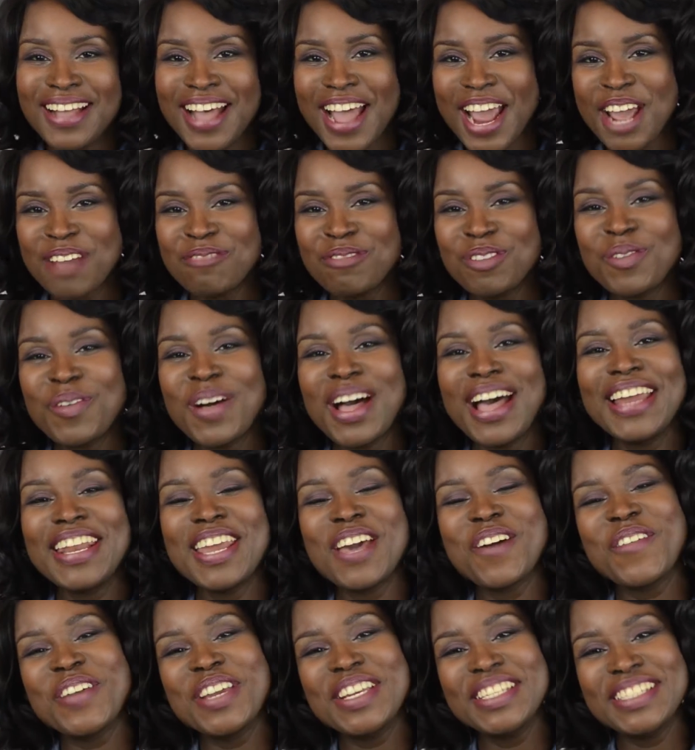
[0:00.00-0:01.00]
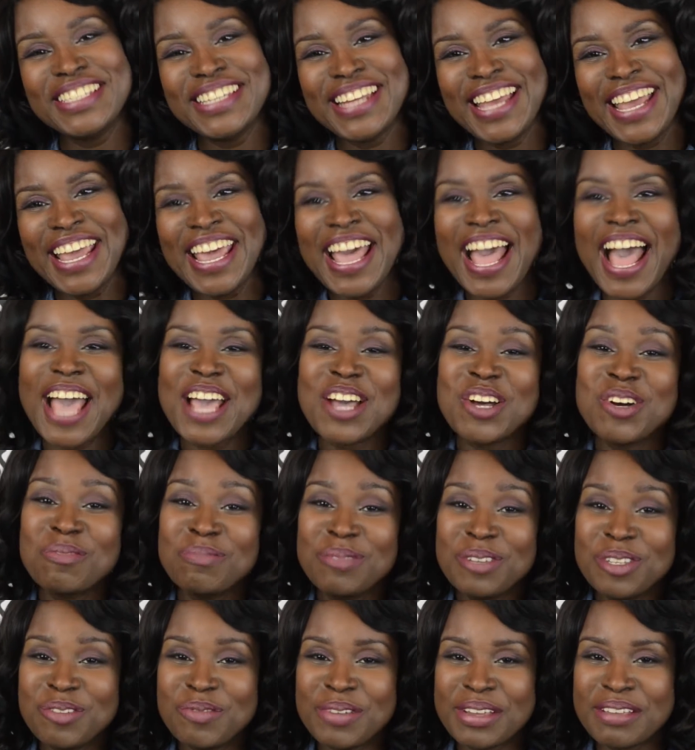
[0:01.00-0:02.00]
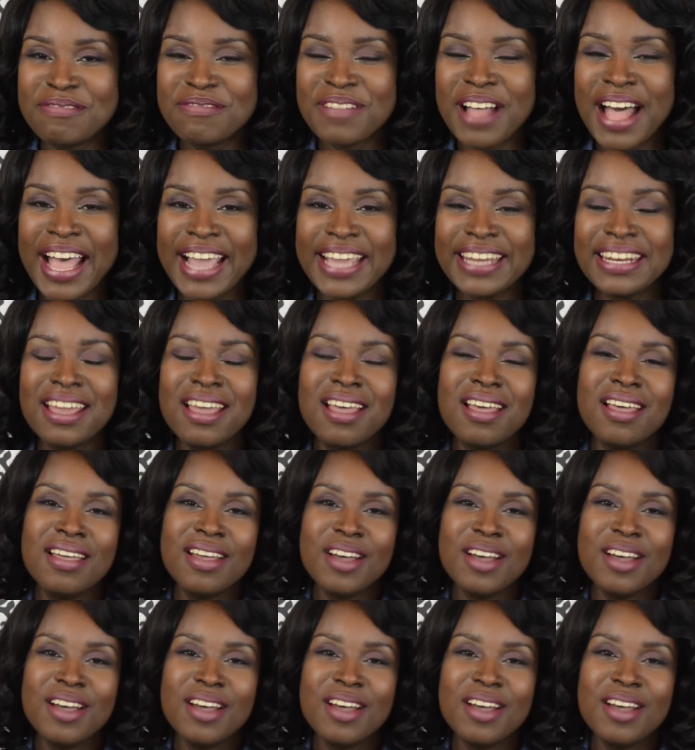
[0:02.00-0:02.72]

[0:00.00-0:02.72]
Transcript: Hi everyone, how are you today? I hope you're doing fine.